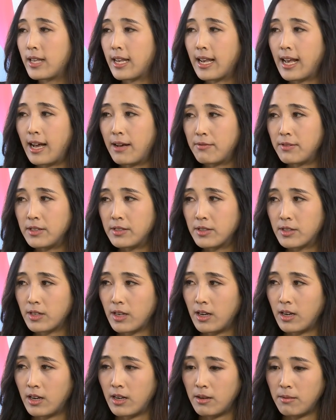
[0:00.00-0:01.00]
They
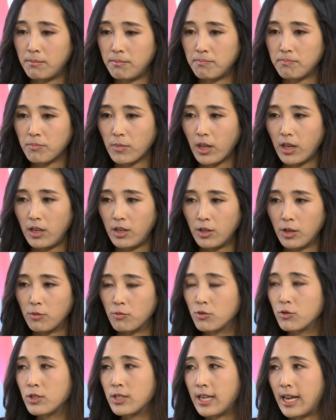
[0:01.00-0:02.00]
haven't, um, you know,
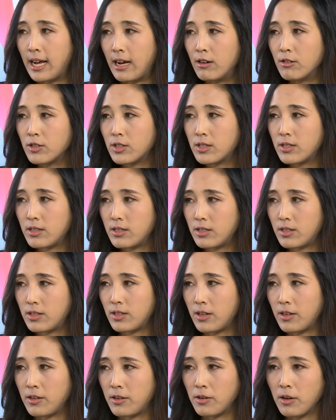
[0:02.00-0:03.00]
ruled it out.
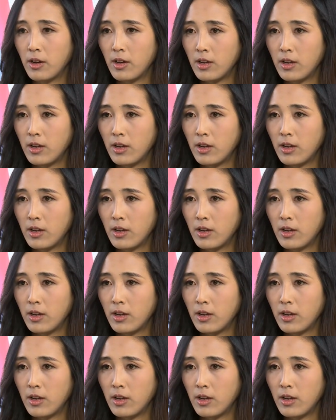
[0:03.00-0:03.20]
So